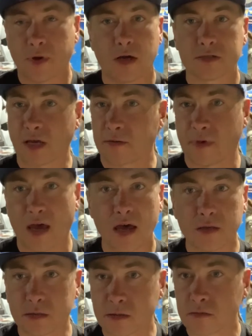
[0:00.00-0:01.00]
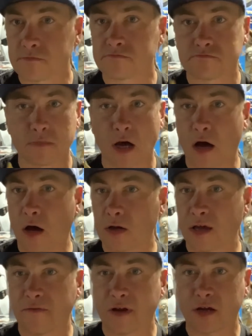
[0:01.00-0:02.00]
I was like, yes, I'll
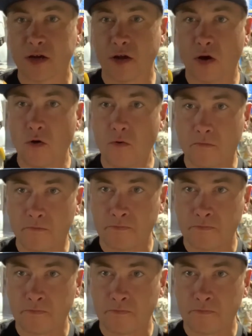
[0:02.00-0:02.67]
give it a good home.